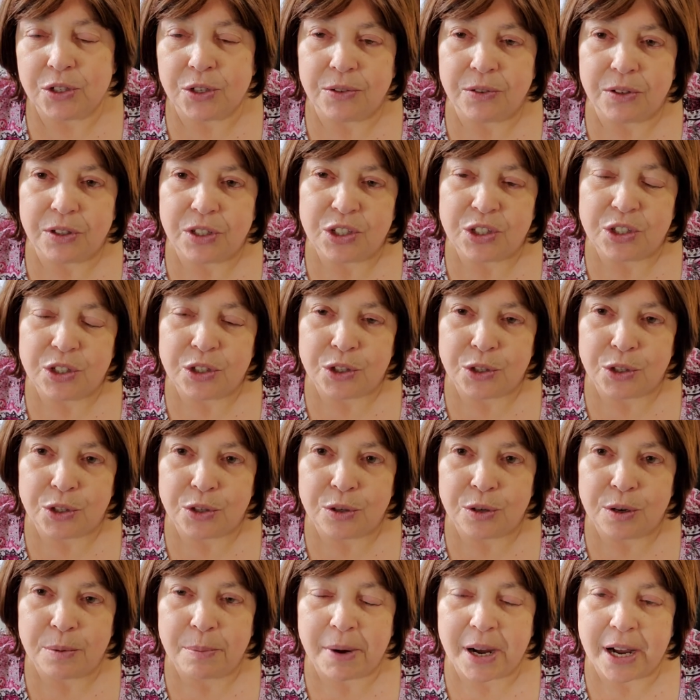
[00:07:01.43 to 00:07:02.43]
over
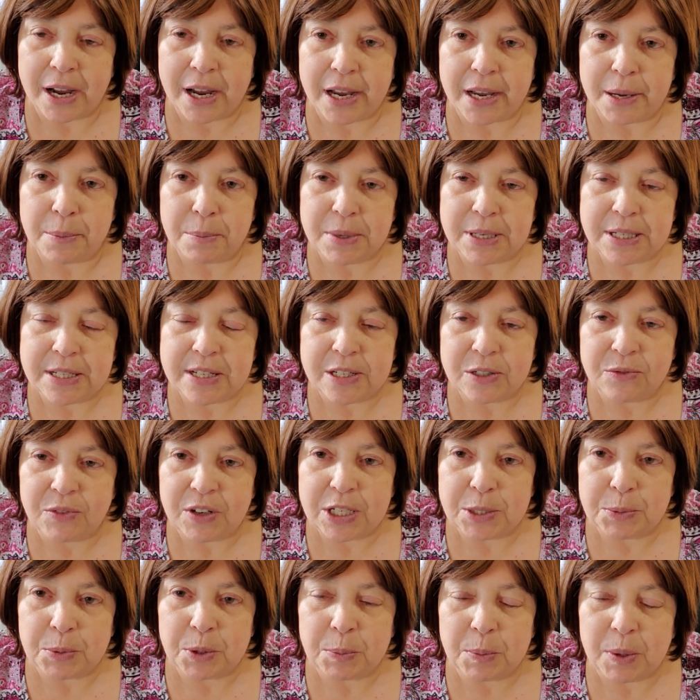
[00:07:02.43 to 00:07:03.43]
to my business
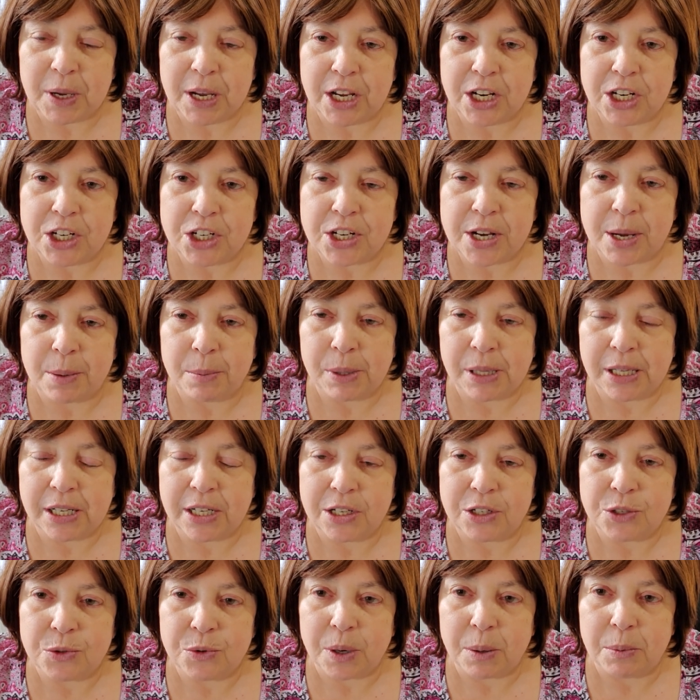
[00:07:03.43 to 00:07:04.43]
Facebook page at
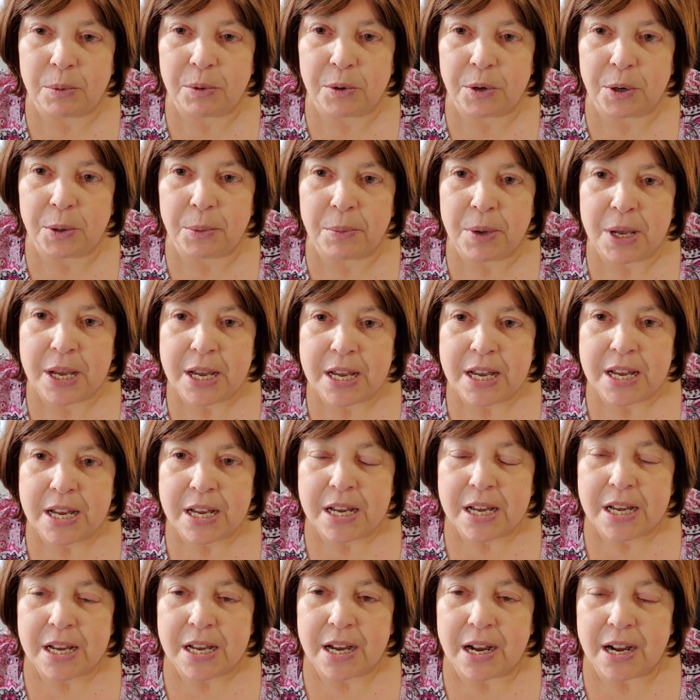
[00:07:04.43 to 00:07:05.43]
Melinda's Rubber Room
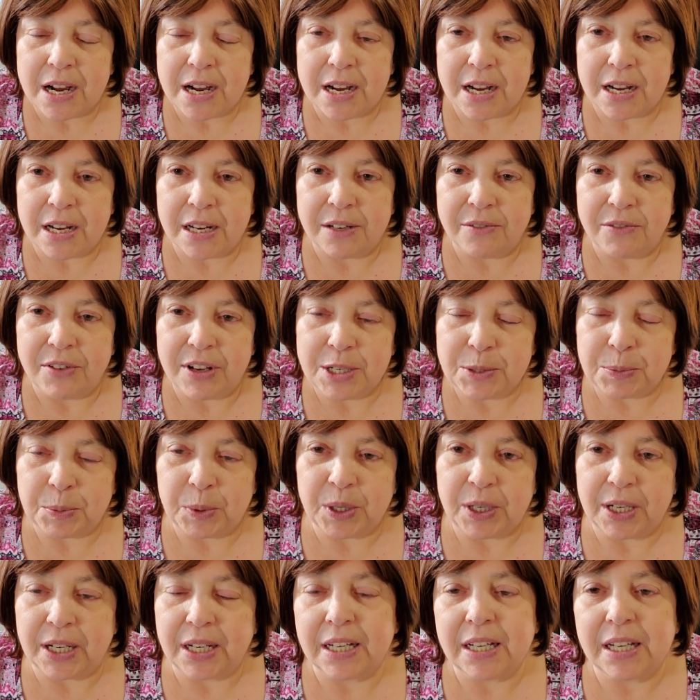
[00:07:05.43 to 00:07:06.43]
on
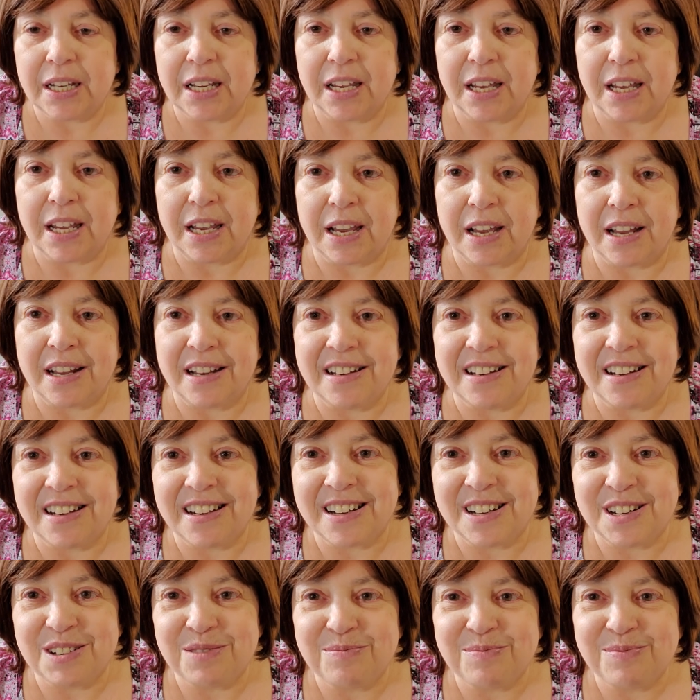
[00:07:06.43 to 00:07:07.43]
Facebook and
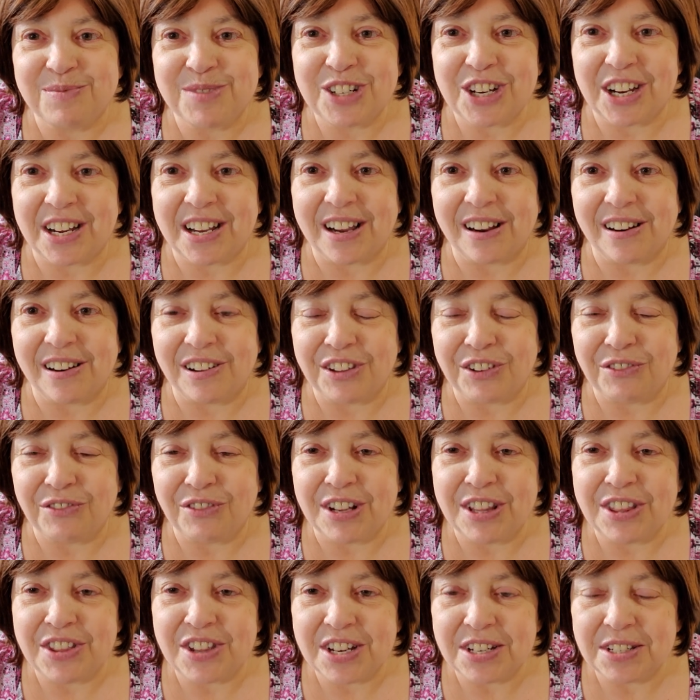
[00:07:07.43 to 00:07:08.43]
um, check out all the
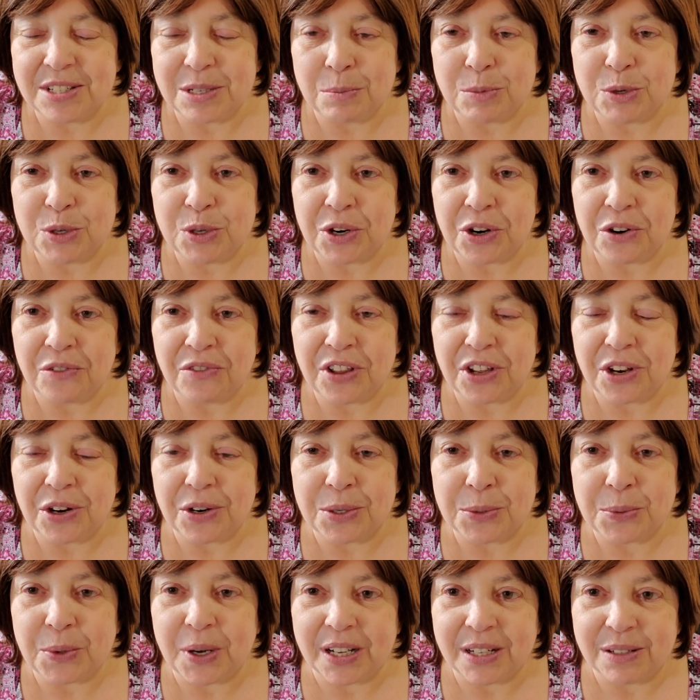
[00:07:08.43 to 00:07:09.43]
fun things I'm doing over there
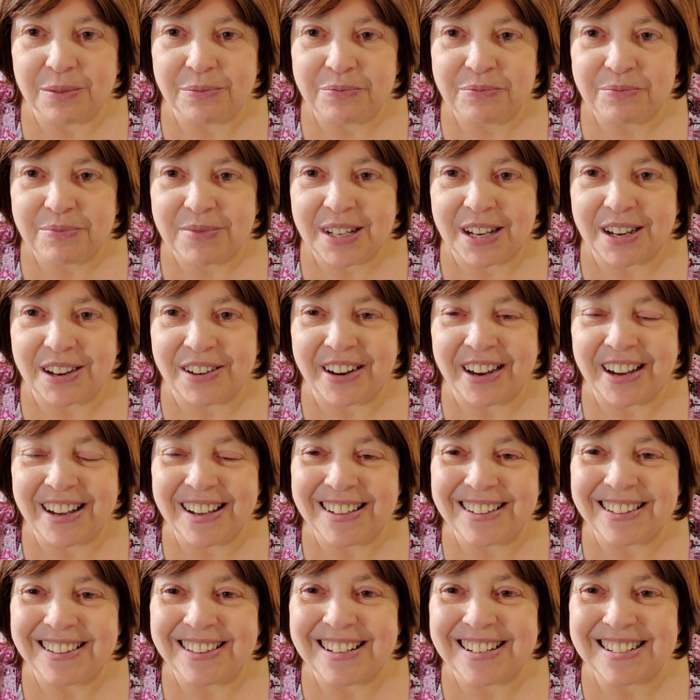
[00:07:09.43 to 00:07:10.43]
as well. Okay,
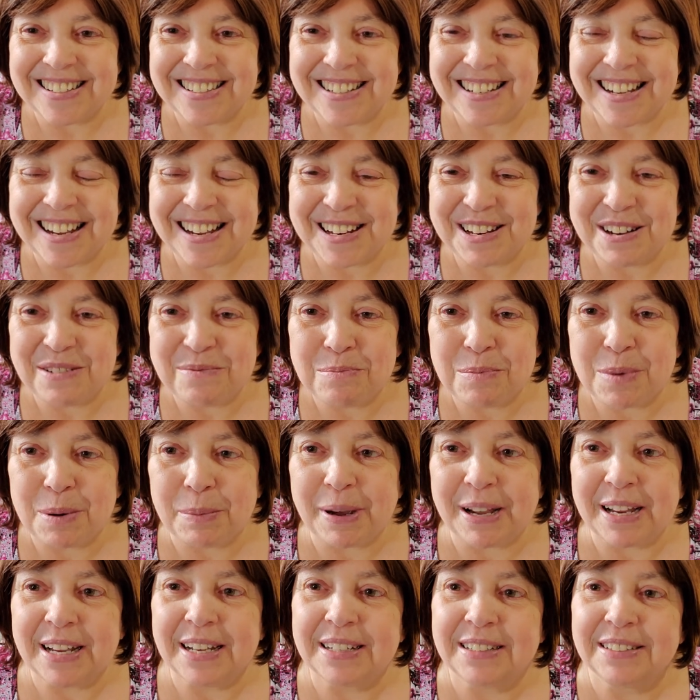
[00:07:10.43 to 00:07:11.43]
thanks again.
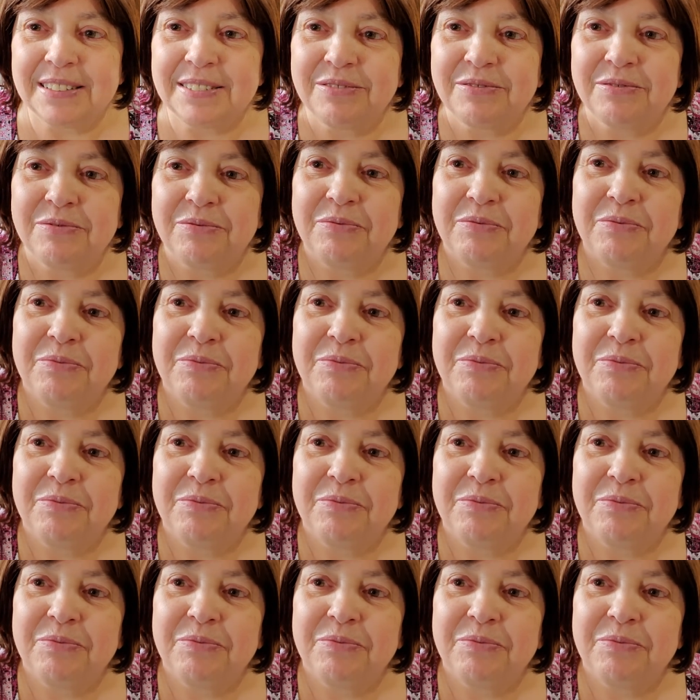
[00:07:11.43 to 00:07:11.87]
Bye-bye.